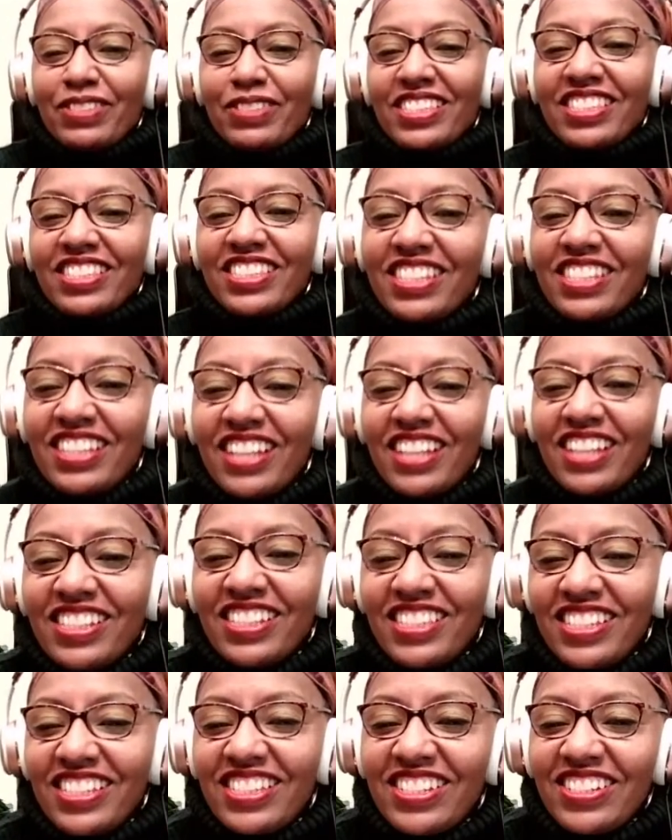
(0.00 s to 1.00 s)

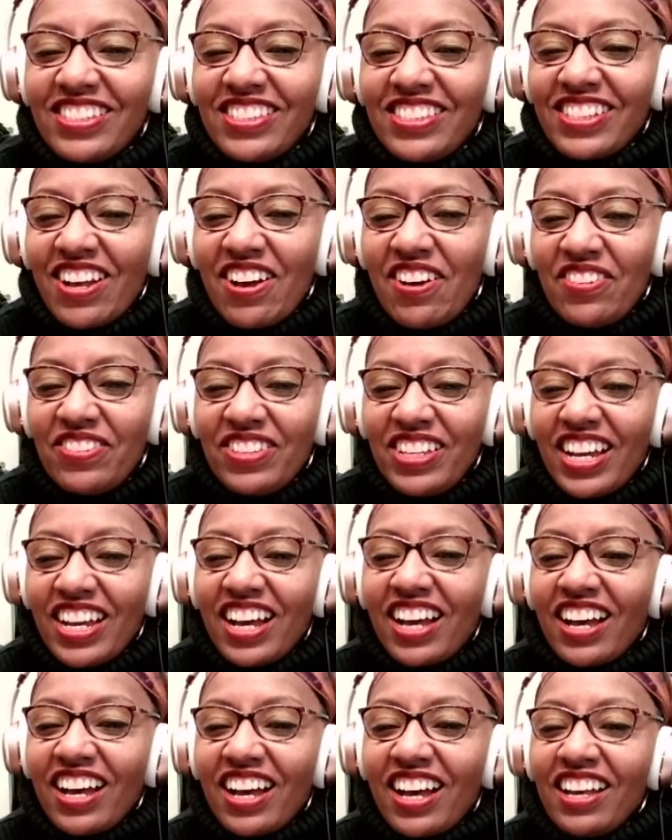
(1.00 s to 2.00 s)
Sister
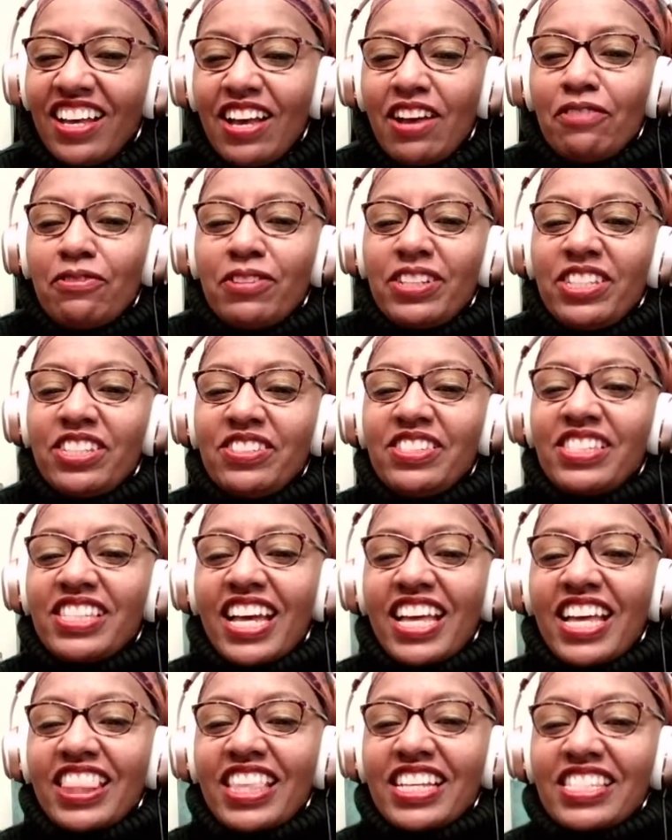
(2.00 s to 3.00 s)
Sonia, well, you
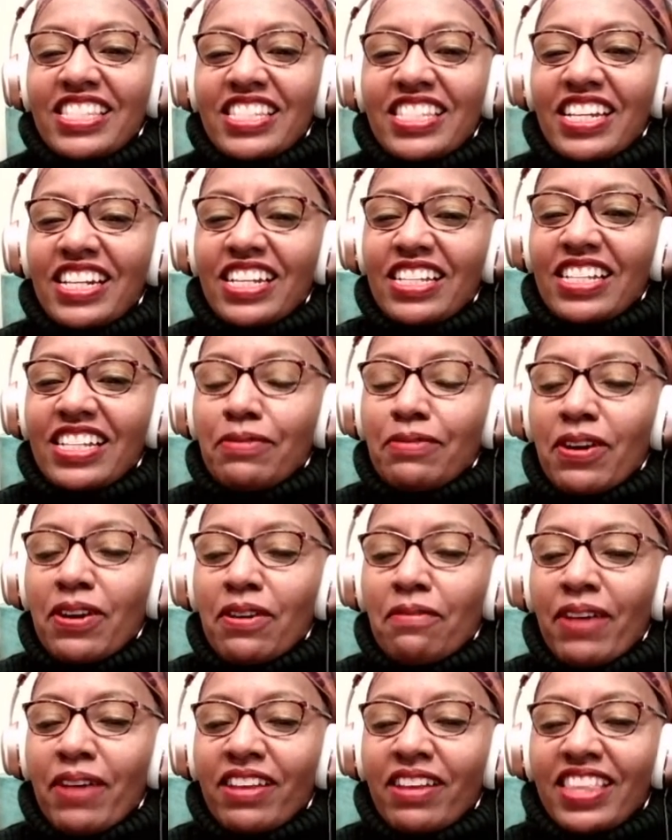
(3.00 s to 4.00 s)
said that CNN spoke
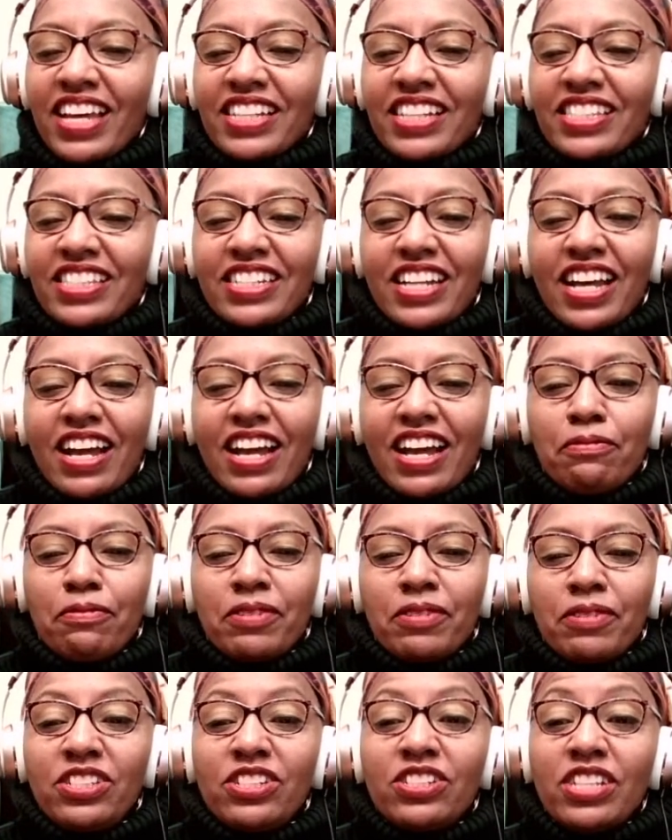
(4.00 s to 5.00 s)
about that tonight.
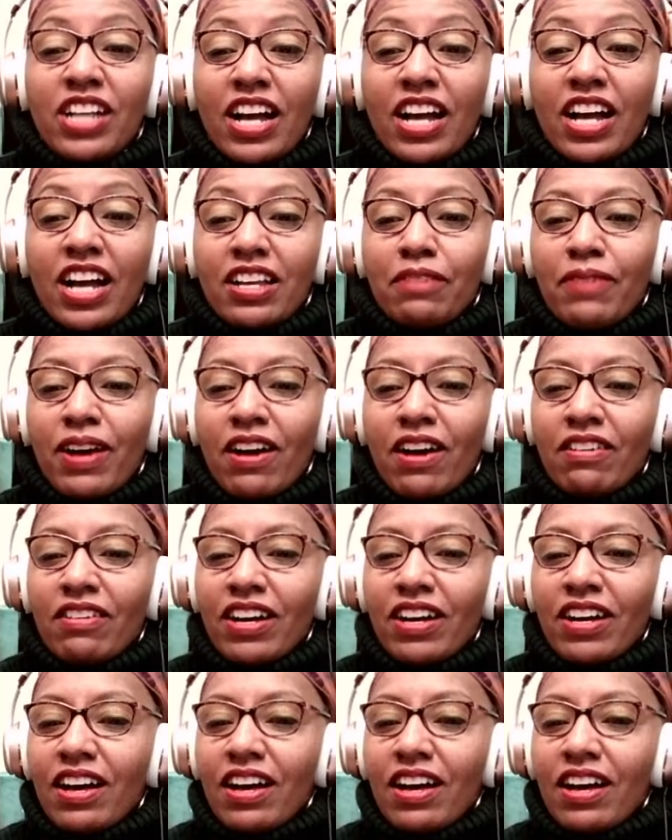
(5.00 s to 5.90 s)
Well, you're talking about